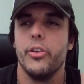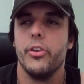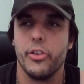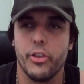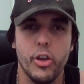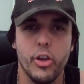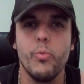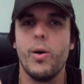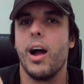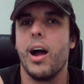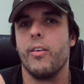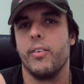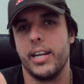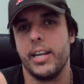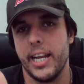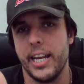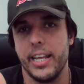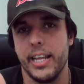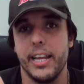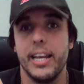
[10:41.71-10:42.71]
you are an
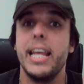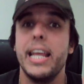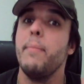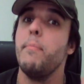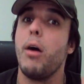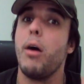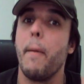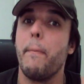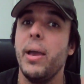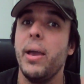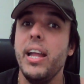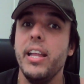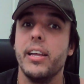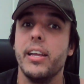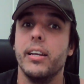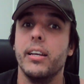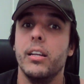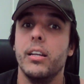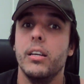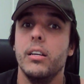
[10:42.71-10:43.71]
idiot. In my
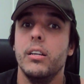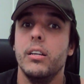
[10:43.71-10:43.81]
opinion.